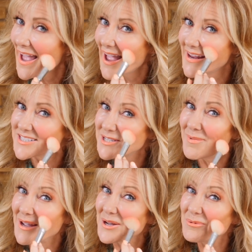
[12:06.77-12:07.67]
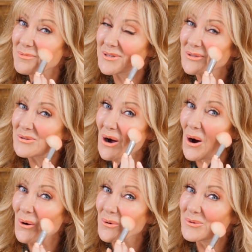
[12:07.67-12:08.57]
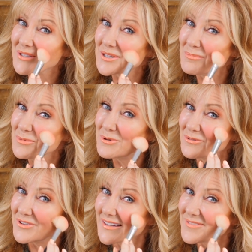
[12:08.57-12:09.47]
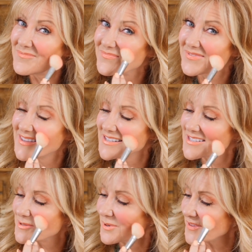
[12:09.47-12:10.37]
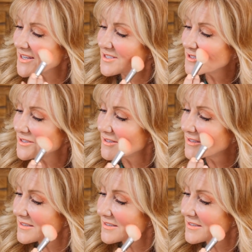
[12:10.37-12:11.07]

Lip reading: and to make a woman look old in a movie, this is what they do.